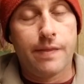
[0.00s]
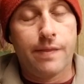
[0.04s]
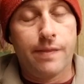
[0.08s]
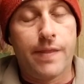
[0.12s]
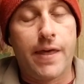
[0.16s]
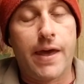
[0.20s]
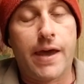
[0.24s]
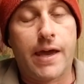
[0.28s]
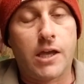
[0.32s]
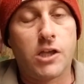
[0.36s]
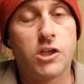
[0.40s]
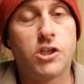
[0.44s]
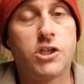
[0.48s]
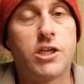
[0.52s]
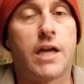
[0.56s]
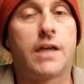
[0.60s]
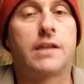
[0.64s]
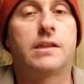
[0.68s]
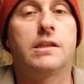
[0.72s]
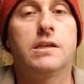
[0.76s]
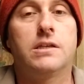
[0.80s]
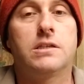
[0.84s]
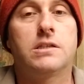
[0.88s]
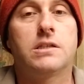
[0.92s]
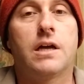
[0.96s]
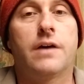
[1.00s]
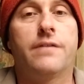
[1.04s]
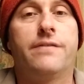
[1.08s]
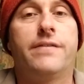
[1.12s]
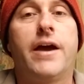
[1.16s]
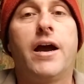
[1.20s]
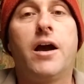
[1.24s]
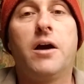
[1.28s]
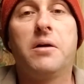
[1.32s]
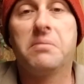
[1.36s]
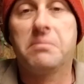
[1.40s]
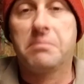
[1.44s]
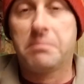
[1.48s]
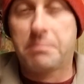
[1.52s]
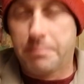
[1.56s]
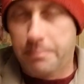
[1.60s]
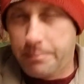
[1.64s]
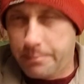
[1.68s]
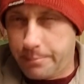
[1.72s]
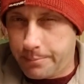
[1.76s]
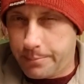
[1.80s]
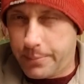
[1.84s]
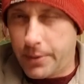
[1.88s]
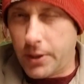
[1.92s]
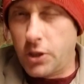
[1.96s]
they can check this stuff out,
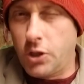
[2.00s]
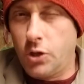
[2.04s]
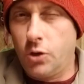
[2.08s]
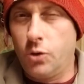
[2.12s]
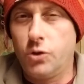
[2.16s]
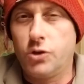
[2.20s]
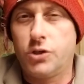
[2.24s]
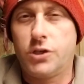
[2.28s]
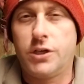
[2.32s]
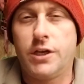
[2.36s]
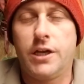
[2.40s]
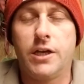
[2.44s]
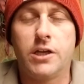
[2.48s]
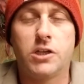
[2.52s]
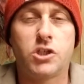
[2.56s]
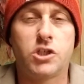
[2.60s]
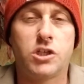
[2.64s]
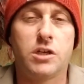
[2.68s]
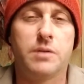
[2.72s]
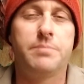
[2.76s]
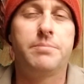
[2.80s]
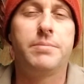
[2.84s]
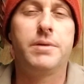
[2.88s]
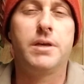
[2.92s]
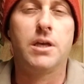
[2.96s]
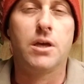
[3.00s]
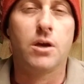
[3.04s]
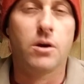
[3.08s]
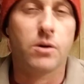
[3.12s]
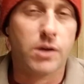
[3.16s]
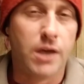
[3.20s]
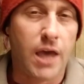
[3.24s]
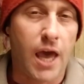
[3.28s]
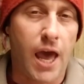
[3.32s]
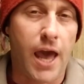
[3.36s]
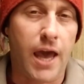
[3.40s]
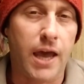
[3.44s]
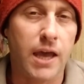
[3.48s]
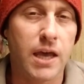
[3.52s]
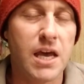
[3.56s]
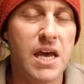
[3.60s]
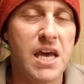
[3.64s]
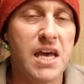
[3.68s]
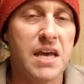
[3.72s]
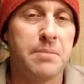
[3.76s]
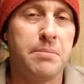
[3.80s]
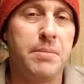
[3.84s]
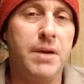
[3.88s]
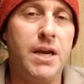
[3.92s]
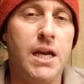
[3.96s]
but usually it should be okay.
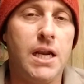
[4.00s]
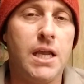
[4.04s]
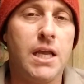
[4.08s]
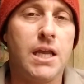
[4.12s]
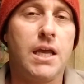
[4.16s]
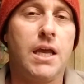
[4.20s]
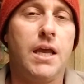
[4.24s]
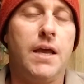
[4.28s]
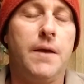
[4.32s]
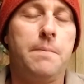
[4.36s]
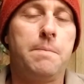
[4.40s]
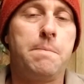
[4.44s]
Meaning